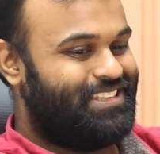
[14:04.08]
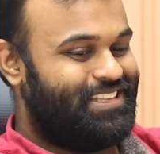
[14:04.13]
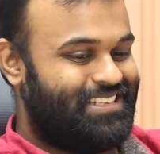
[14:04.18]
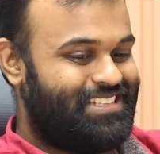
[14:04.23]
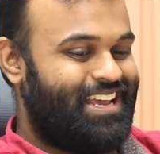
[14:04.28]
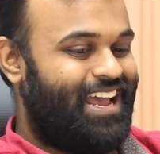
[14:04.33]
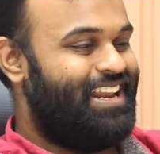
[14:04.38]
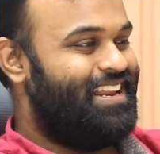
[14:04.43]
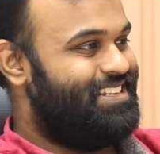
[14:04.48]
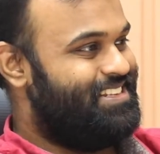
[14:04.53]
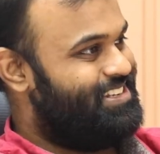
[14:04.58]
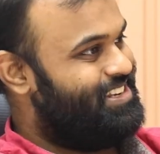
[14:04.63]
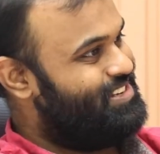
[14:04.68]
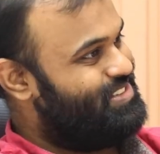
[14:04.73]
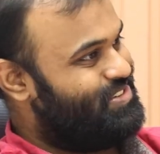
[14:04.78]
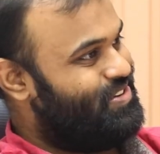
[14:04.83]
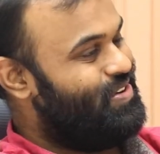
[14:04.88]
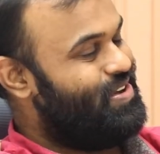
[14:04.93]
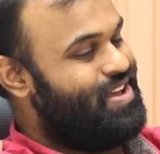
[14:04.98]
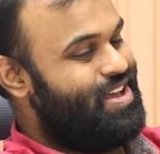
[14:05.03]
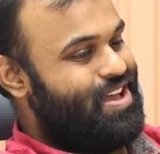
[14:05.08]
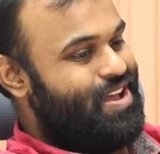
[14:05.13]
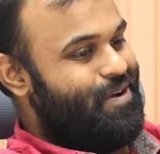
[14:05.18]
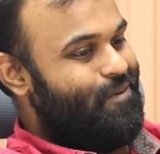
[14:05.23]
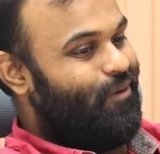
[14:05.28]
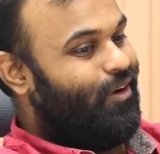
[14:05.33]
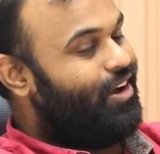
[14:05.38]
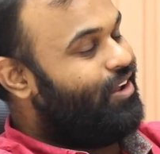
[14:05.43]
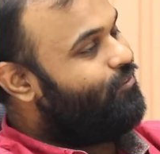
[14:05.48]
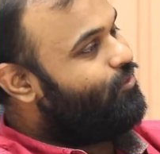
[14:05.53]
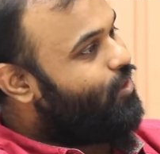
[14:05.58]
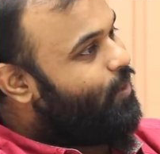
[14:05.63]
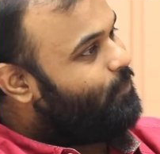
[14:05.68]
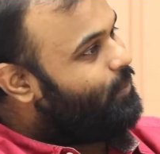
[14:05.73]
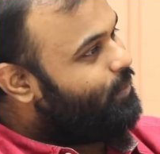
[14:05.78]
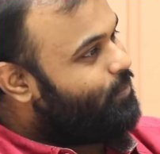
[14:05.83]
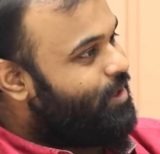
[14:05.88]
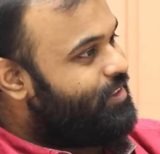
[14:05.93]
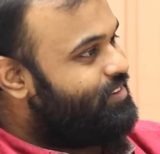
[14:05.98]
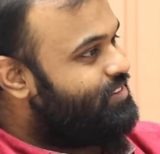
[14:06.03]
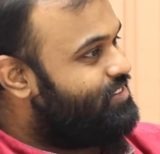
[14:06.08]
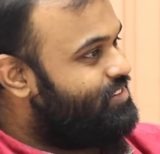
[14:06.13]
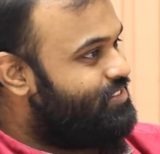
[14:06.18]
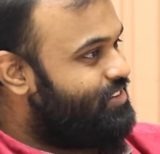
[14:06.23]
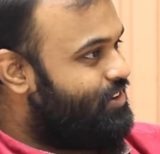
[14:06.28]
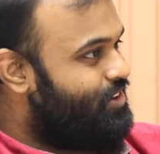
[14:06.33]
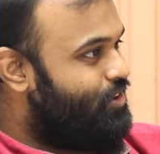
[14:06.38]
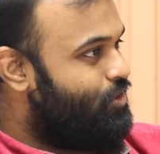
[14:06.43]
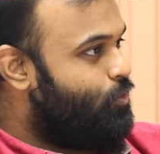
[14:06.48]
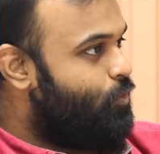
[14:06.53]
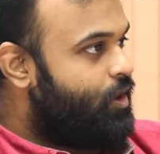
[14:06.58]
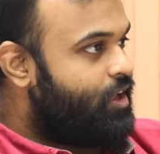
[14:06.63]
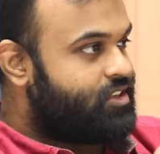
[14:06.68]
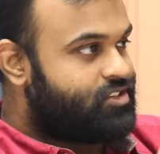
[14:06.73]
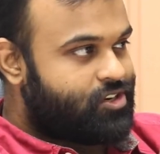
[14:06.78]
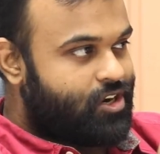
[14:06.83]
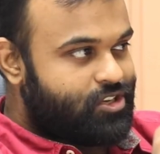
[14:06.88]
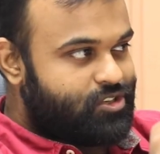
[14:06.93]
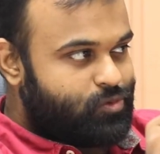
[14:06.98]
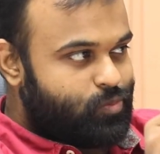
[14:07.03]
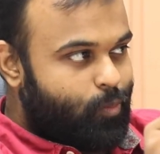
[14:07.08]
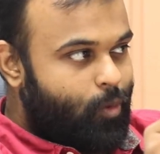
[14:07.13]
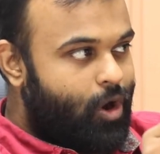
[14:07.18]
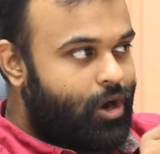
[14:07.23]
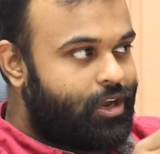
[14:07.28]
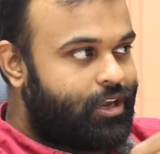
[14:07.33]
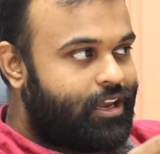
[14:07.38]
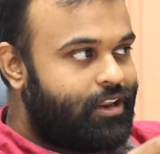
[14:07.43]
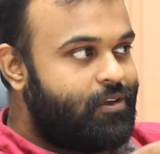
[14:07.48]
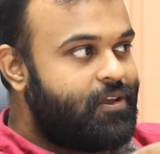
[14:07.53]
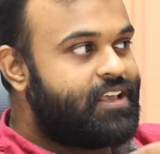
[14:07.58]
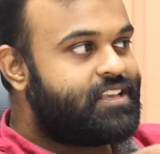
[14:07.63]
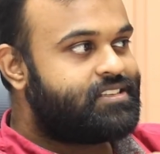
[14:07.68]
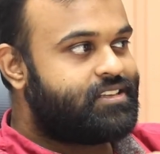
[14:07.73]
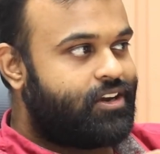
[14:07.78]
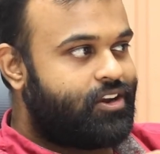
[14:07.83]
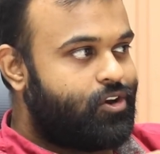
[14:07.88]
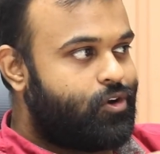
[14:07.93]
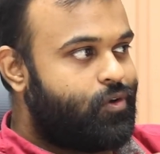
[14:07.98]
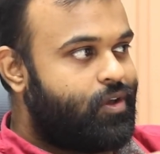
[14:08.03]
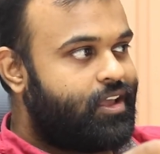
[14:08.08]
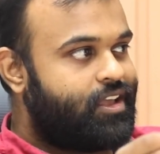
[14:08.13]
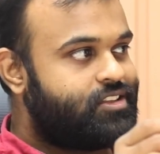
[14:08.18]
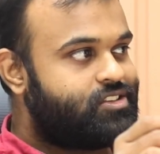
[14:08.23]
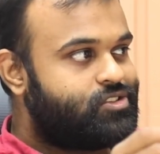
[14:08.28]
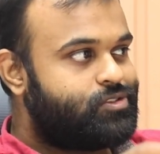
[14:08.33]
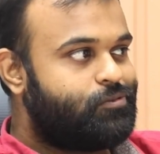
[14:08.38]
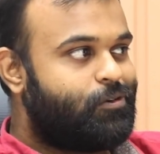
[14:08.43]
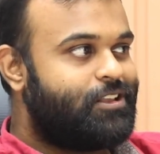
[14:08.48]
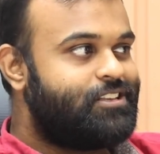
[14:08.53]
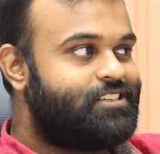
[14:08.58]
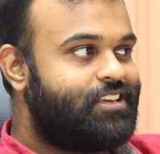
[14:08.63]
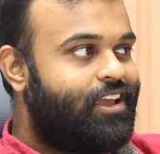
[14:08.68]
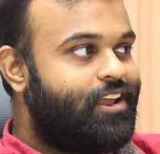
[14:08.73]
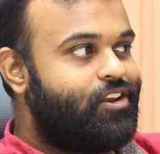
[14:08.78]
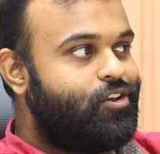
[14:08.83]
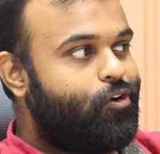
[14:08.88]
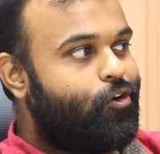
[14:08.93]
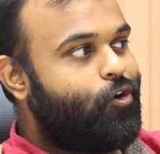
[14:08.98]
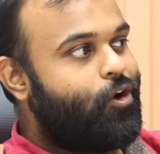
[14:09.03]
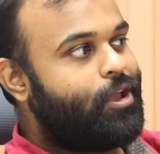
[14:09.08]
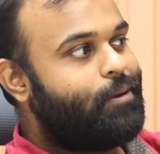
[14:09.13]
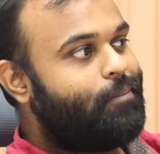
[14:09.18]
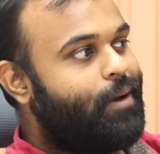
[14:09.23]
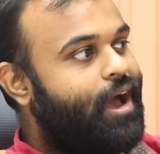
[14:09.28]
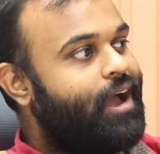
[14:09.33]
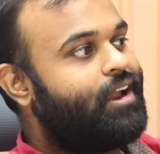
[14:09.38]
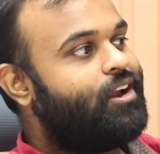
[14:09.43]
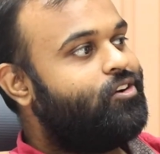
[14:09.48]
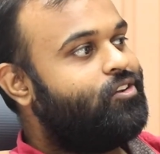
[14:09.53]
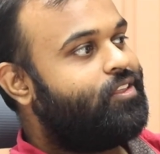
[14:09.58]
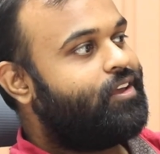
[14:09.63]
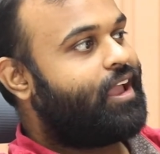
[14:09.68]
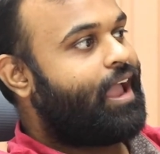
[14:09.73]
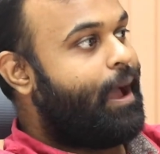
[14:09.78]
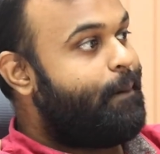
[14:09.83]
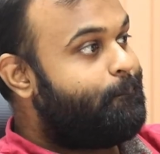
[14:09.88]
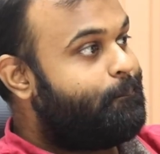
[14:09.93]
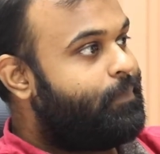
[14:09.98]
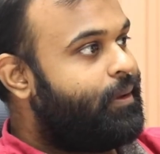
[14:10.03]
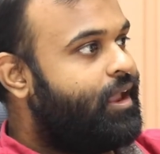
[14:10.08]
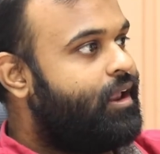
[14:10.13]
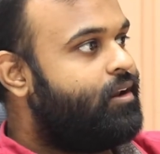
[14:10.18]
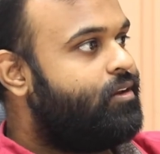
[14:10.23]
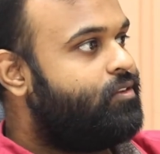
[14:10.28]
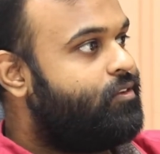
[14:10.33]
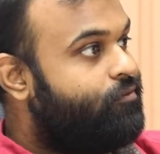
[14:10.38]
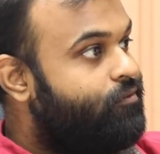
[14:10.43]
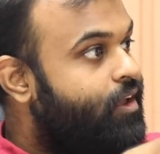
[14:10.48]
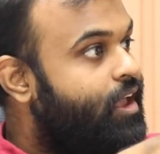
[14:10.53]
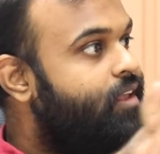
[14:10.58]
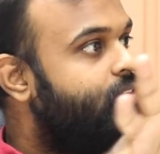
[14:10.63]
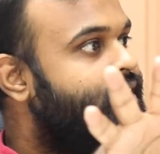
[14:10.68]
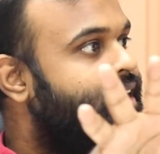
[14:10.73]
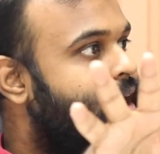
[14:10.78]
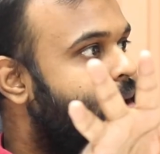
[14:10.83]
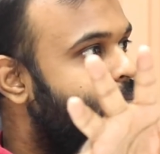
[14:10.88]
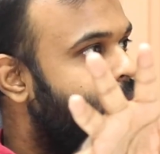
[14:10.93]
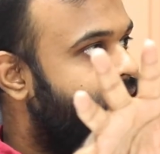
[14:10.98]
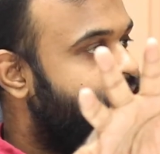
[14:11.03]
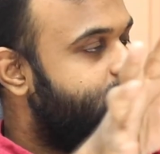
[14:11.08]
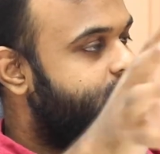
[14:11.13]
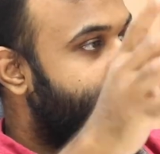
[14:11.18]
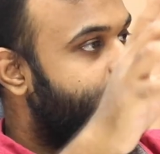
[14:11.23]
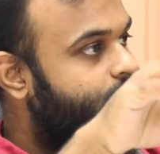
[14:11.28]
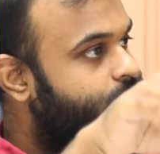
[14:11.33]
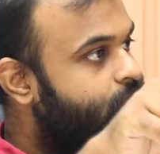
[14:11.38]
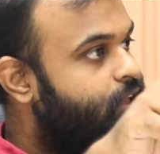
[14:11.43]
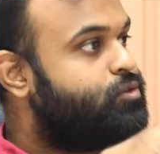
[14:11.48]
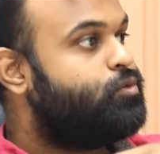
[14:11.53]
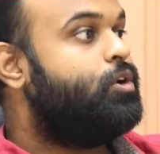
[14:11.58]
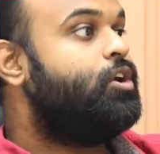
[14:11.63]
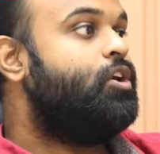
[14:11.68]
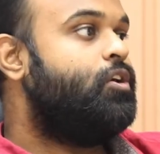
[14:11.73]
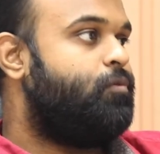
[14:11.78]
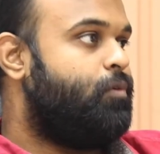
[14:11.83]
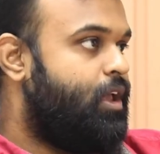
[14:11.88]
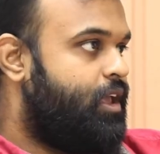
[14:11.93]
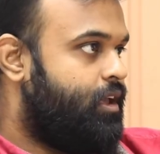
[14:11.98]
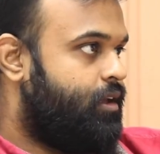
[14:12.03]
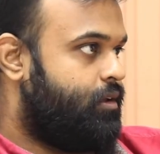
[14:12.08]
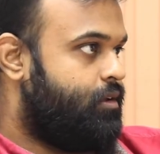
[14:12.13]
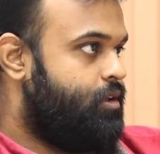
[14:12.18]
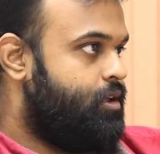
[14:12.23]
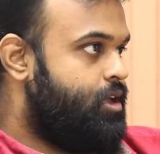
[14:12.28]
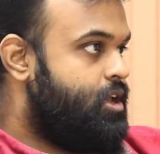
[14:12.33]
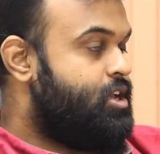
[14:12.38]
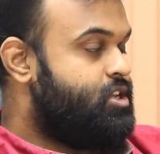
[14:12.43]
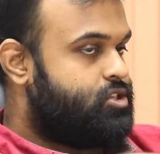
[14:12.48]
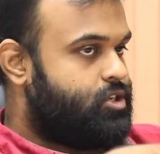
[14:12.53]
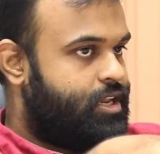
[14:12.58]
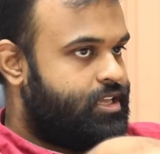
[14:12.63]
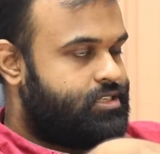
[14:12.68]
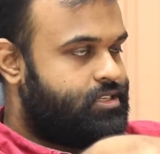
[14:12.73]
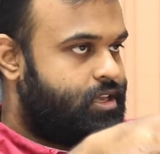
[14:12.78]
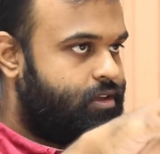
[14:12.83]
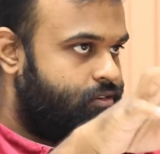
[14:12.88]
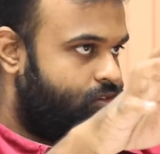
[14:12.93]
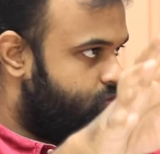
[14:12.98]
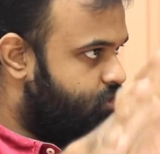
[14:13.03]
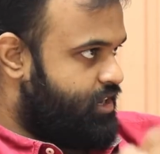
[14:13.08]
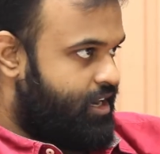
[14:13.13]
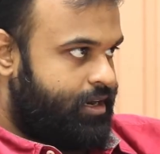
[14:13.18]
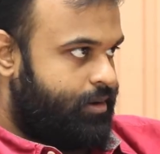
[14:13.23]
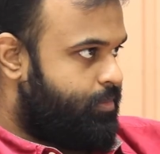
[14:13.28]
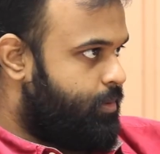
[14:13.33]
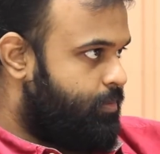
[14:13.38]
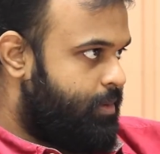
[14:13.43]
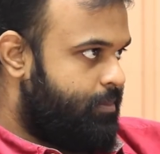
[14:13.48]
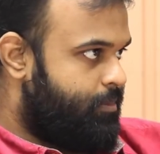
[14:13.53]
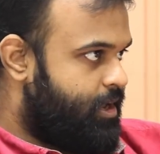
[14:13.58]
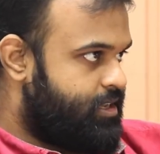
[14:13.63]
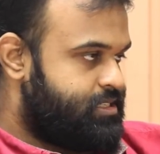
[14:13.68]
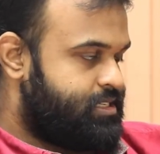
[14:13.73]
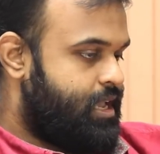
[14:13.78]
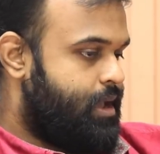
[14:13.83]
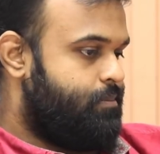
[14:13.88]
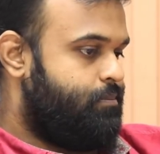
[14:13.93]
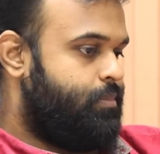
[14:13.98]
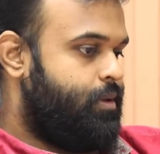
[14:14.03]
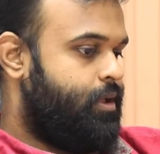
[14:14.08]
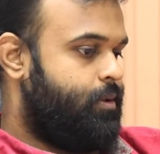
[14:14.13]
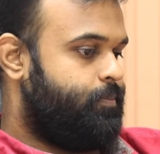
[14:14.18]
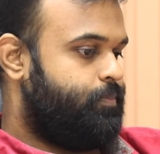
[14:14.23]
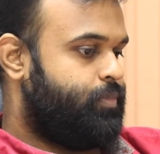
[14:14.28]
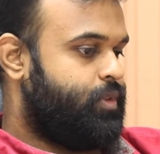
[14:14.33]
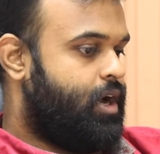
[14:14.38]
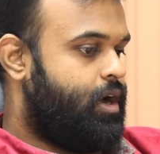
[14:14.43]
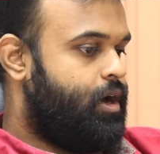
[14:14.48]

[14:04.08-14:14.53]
the challenge here. So whatever optimizations that you're doing, it's not small tweaks that you're doing. It's once again, you're going back into the campaign, the way the campaign is set up, that's what you're tweaking. So let's say you've set up a PMAX campaign.